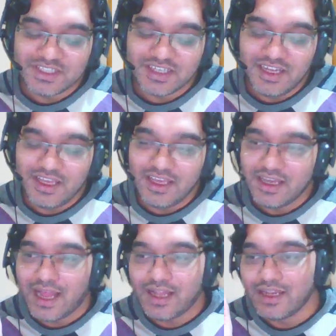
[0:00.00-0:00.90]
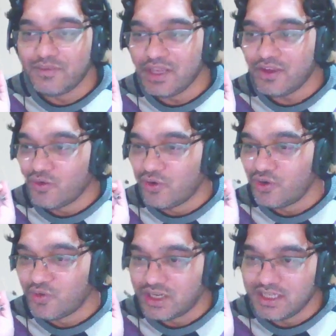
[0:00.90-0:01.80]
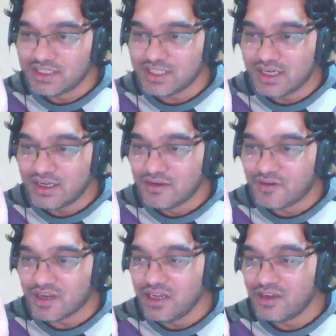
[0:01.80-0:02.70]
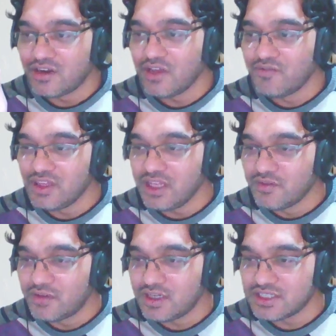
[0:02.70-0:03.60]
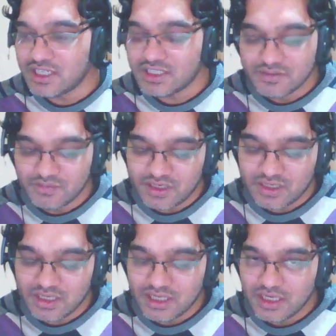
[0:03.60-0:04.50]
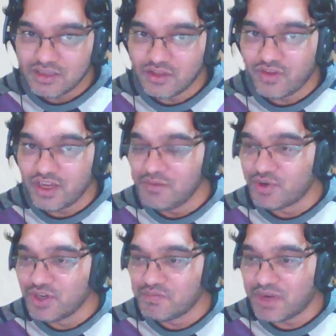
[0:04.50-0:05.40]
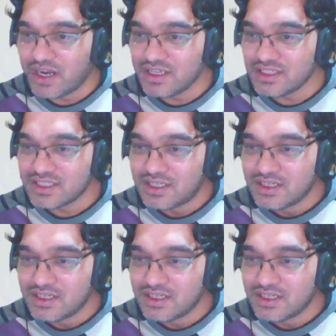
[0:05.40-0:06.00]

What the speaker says: basically, let me quote what he said. Okay, not everything what he said, but the very important part is